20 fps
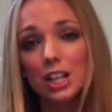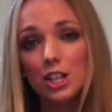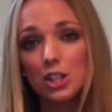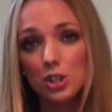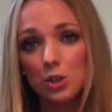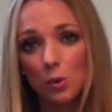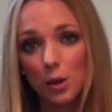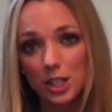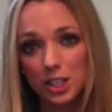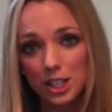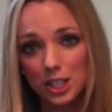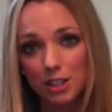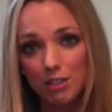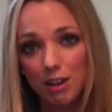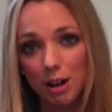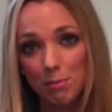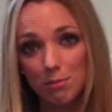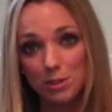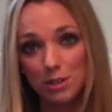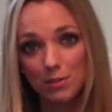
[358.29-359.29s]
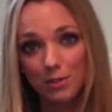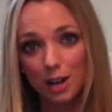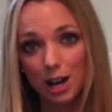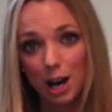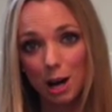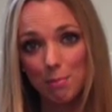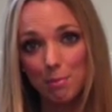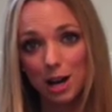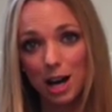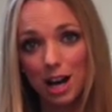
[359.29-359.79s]
20 grams of
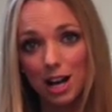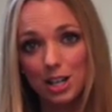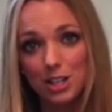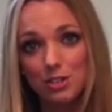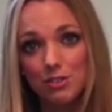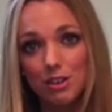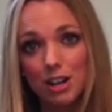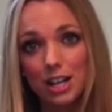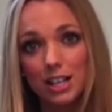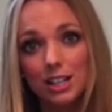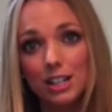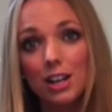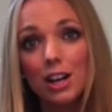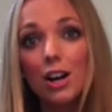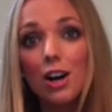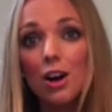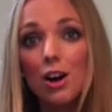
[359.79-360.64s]
carbohydrate,